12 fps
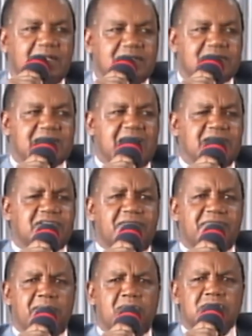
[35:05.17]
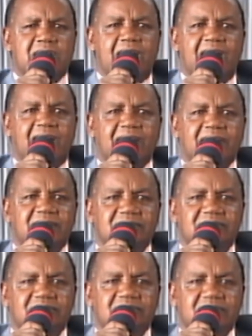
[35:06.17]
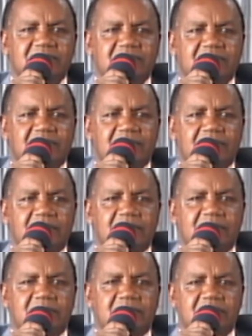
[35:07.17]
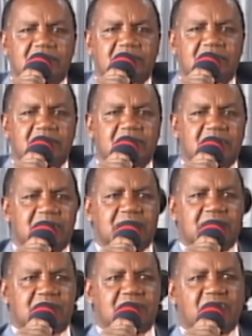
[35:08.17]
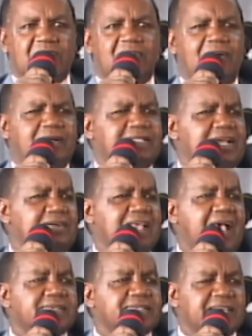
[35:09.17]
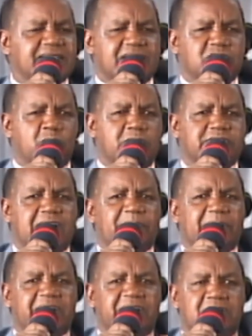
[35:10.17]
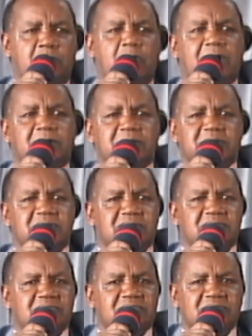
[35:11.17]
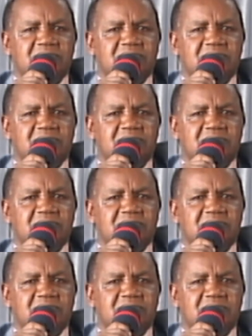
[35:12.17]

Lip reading: Saints of the Most High. The Lord tells us this is what's happening in the world. But